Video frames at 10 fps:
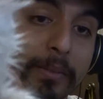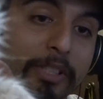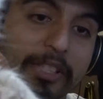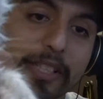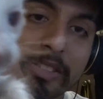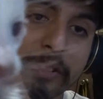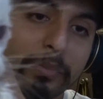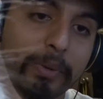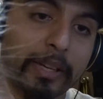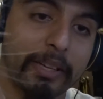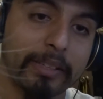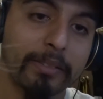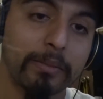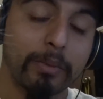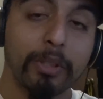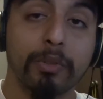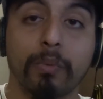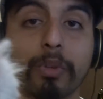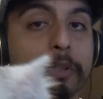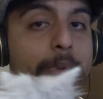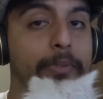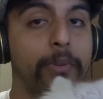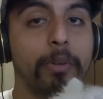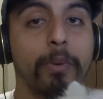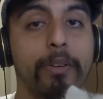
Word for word: which is not too bad. Well, it was worse before.